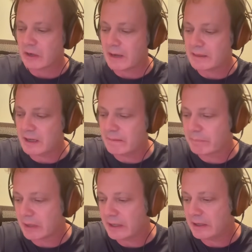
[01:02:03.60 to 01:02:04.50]
So I
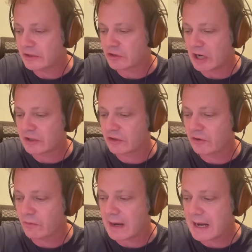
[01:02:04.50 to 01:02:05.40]
think bringing structure
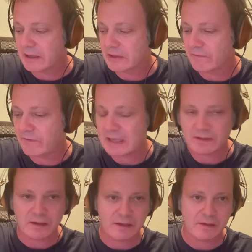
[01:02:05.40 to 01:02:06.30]
to RAG is a
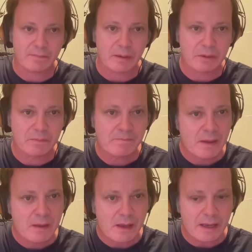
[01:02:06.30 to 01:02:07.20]
fascinating problem.
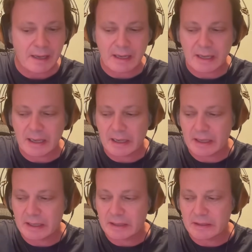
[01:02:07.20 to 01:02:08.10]

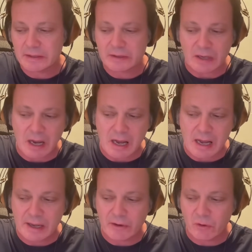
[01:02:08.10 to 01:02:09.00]
And
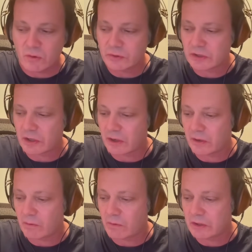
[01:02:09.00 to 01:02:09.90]
I
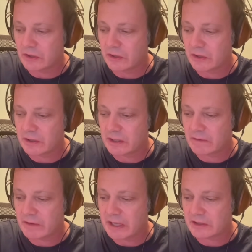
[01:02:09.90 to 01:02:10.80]
also was an early
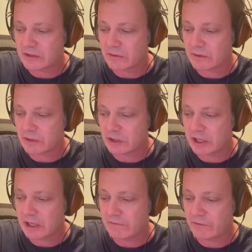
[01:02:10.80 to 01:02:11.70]
investor and
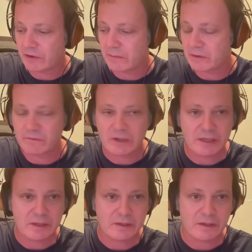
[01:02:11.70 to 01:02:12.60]
chair for a number of
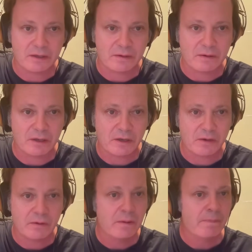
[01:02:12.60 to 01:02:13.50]
years at
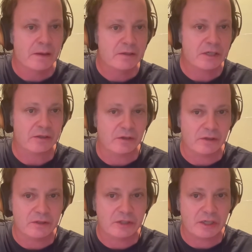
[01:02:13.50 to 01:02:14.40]
Neo
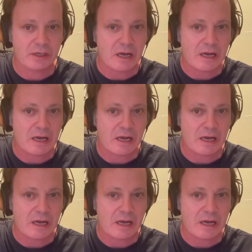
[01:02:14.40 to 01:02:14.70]
Technology.